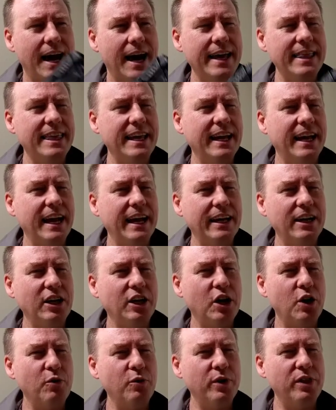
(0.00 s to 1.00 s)
I think I
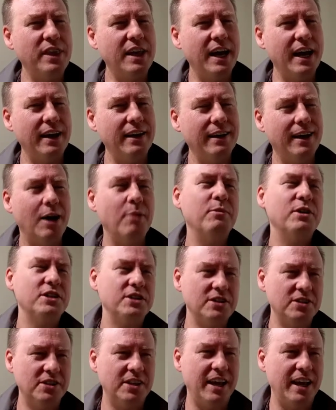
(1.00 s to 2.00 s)
could go with that. How
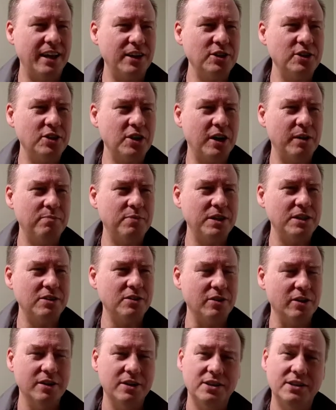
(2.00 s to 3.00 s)
much is the X-Shot pistol?